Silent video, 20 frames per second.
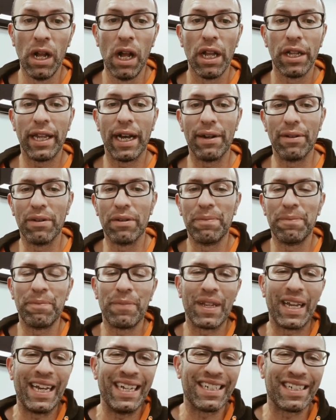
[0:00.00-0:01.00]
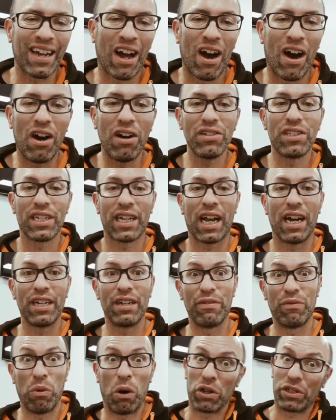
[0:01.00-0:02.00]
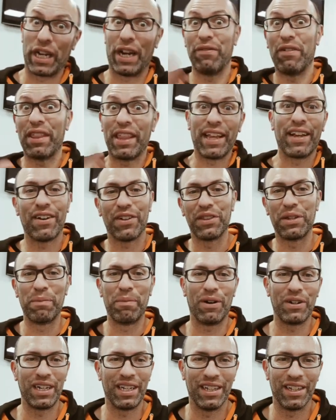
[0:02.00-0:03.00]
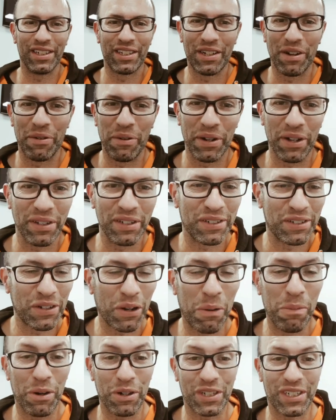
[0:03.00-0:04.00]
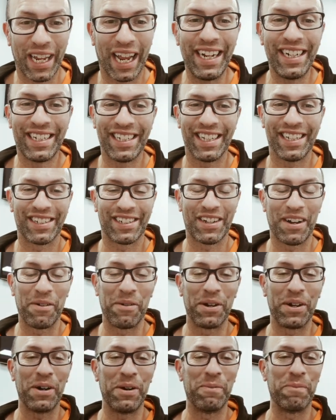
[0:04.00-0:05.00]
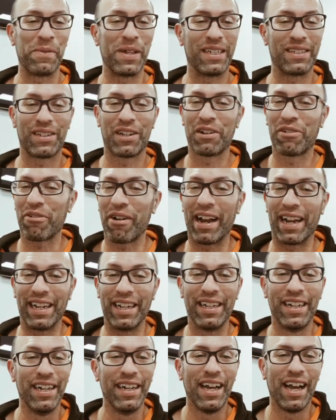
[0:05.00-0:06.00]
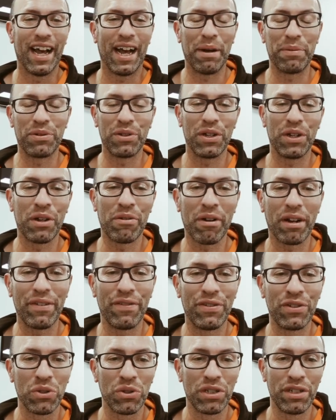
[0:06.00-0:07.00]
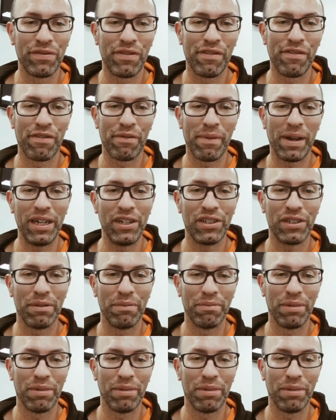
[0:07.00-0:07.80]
Now, it's hard to kind of watch everything on the body that's going on. There's so much data that's going on. It's great, absolutely great for sources of information.